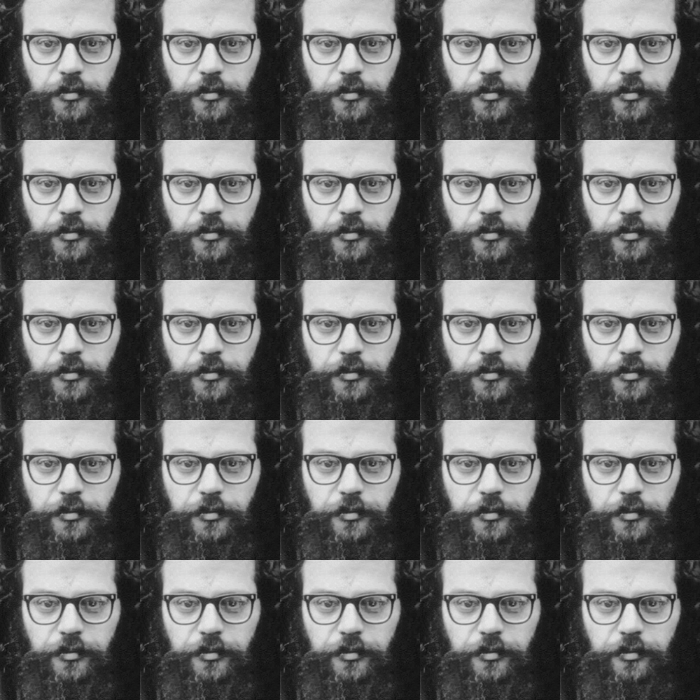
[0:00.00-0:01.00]

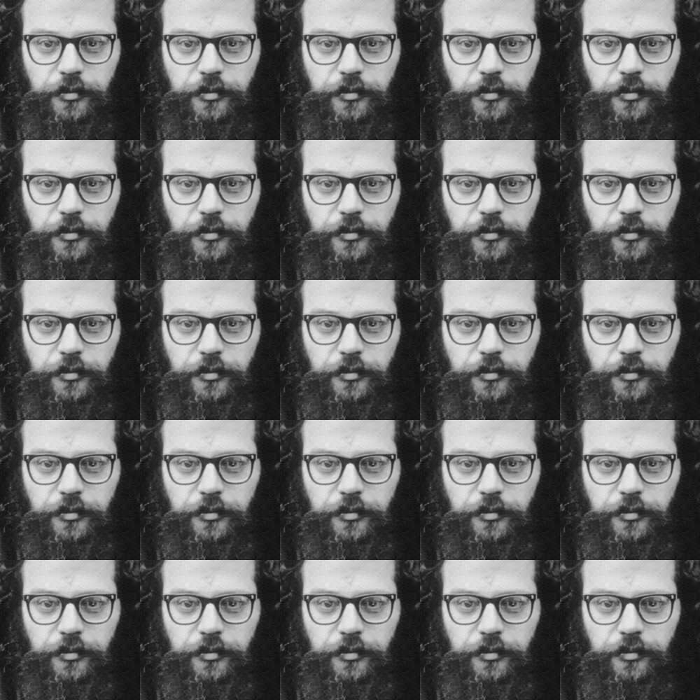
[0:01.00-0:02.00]

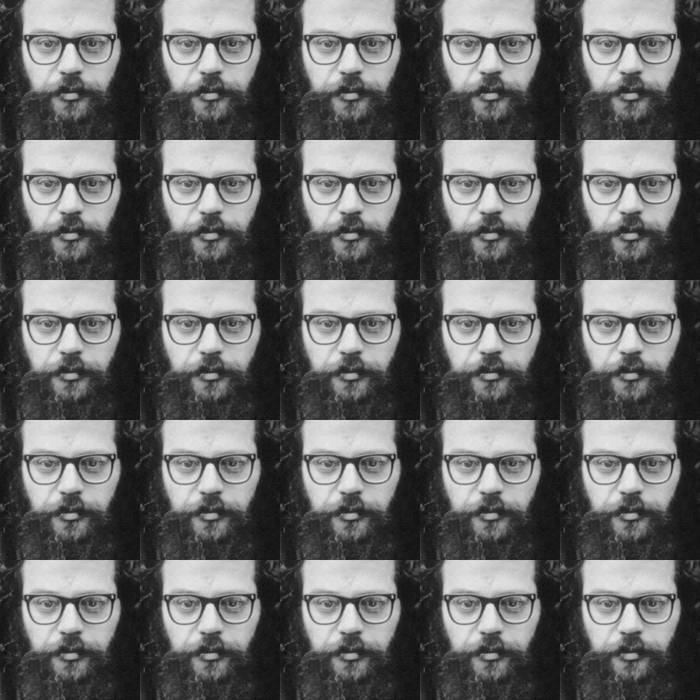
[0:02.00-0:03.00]

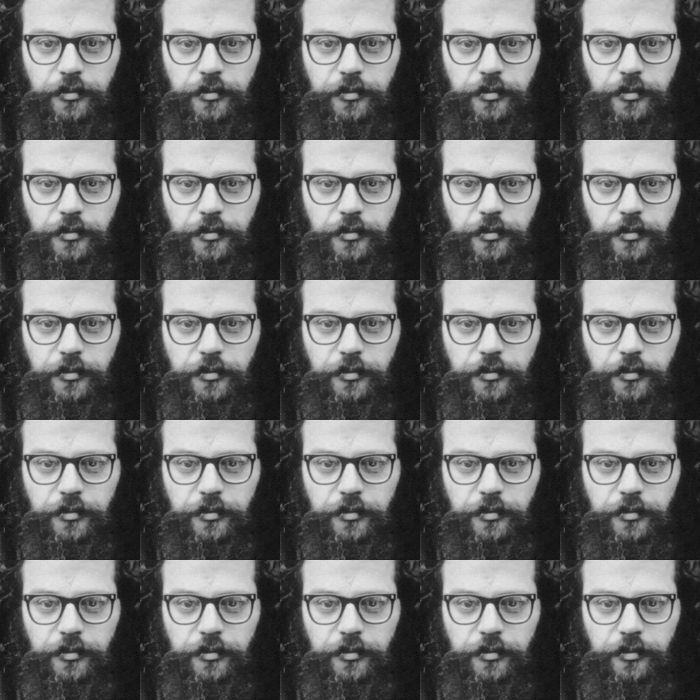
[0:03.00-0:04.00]

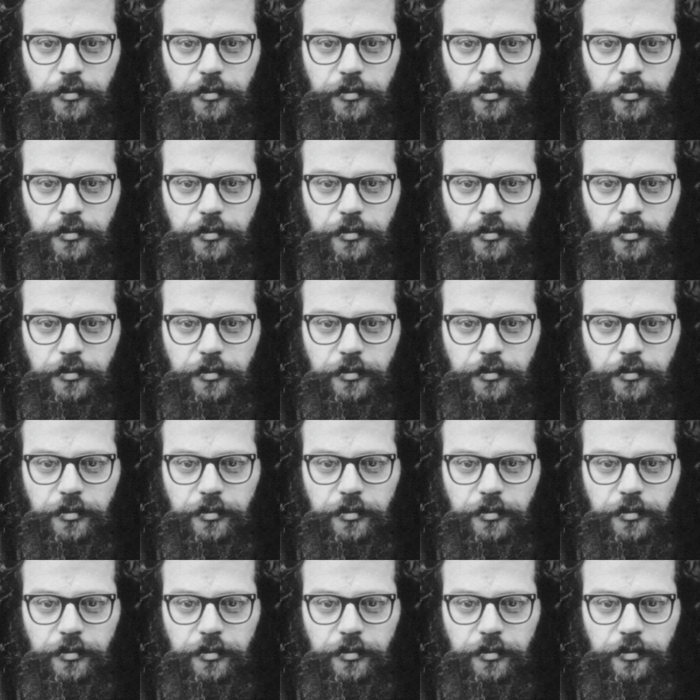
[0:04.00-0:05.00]

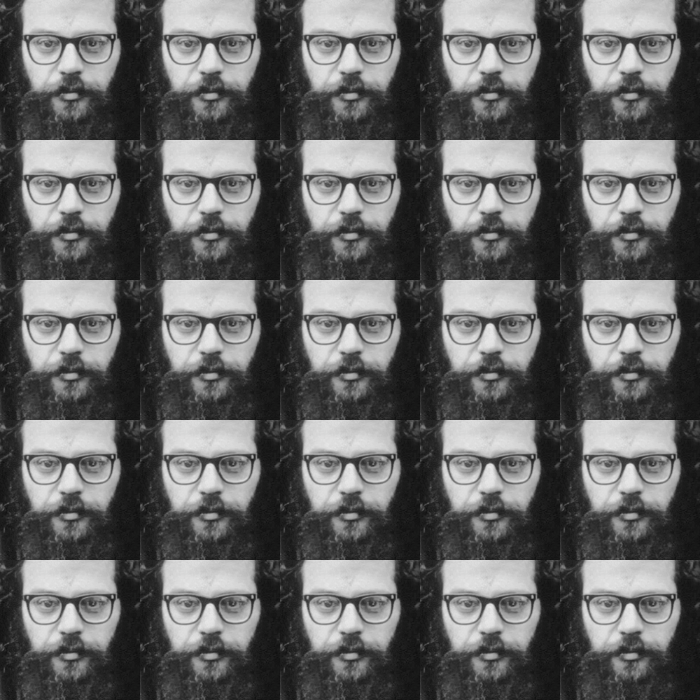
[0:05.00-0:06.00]

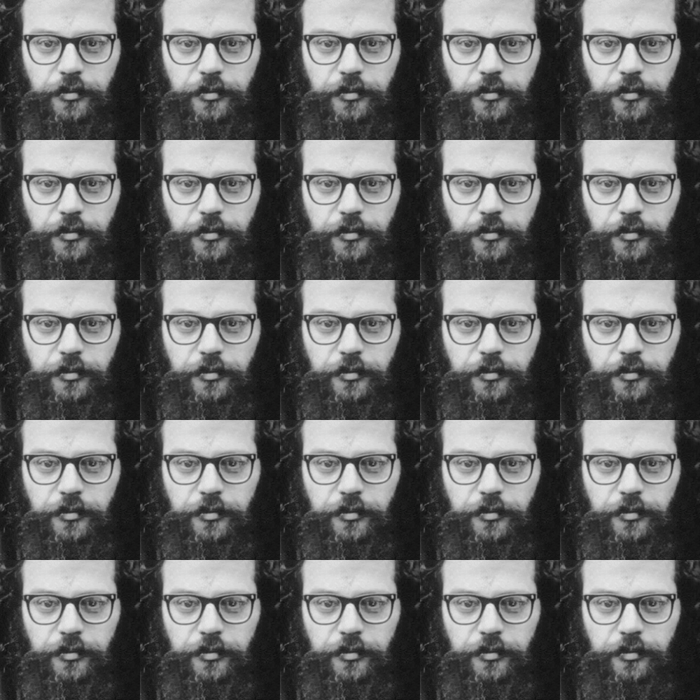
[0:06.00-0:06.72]
[no speech]